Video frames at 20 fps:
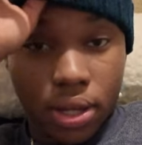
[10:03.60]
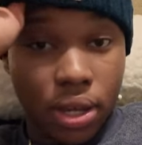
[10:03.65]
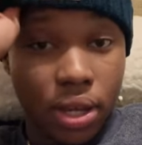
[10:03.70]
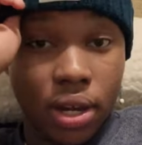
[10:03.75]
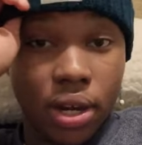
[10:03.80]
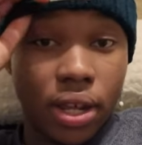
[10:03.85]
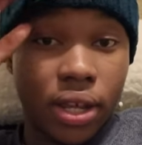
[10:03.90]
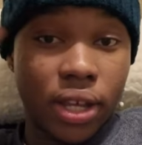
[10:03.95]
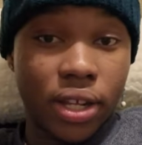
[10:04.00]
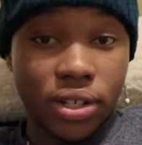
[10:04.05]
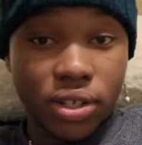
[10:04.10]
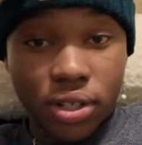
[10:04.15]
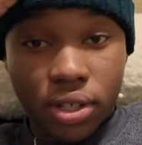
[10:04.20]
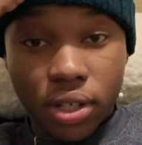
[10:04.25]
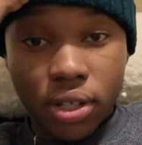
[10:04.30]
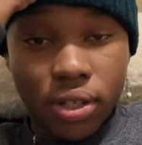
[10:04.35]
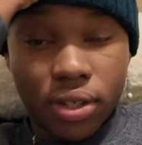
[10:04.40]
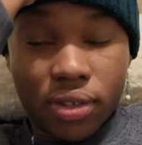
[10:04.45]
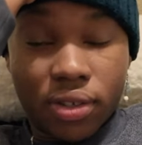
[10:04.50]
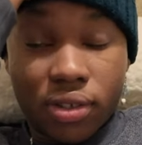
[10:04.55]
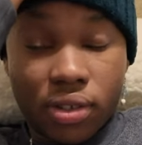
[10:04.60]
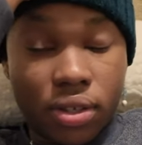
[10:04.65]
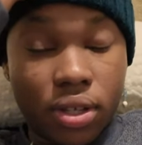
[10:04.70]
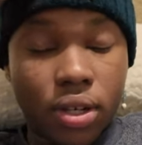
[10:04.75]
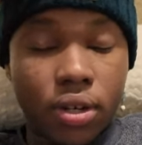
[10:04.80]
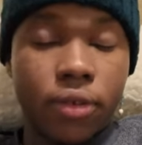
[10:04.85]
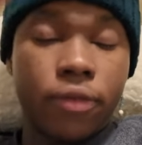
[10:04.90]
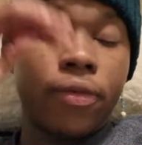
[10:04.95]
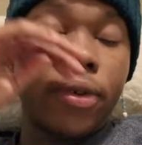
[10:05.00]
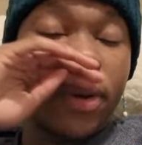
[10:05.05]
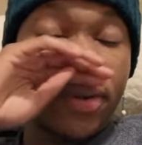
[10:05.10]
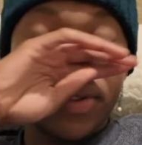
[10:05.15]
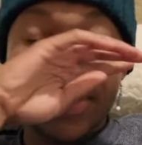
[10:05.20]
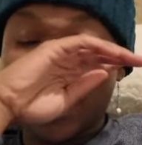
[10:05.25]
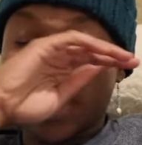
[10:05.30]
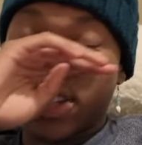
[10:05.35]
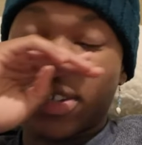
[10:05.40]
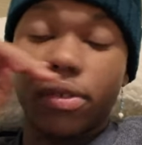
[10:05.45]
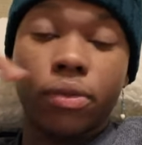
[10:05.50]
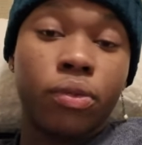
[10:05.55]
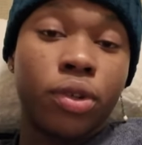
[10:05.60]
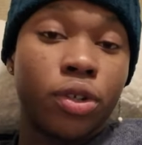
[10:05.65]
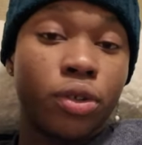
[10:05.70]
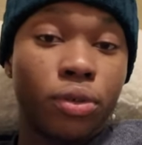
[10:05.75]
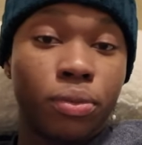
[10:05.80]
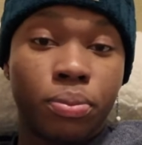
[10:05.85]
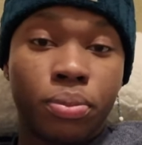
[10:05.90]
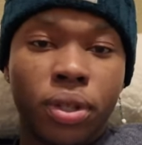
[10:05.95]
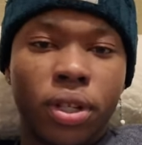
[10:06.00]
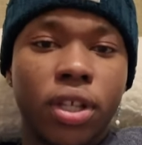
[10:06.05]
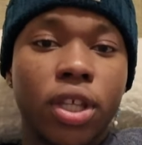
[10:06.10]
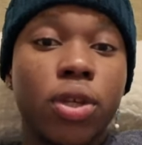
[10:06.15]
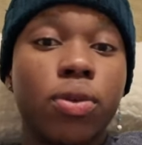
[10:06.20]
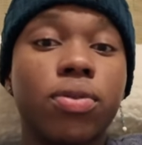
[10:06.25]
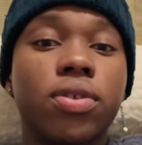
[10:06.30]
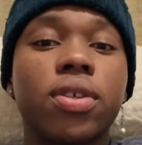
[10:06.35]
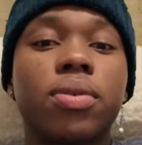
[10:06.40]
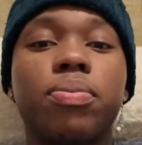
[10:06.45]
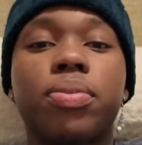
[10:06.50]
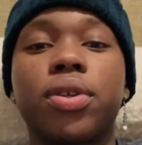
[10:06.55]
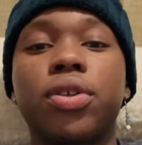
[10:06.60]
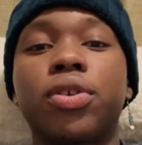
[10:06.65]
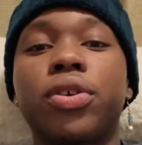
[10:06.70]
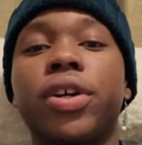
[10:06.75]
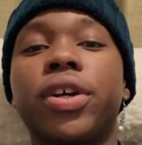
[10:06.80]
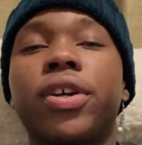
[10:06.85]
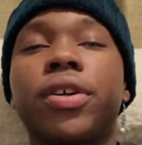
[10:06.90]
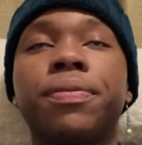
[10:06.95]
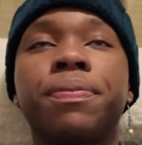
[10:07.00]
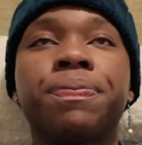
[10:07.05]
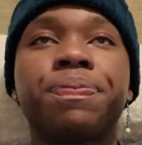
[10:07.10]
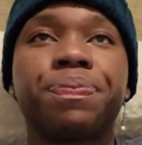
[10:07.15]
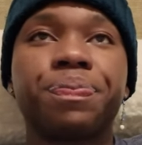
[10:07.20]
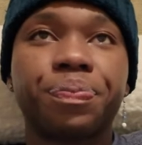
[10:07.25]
And I itched it, and it felt like when you put a Q-tip in your ear,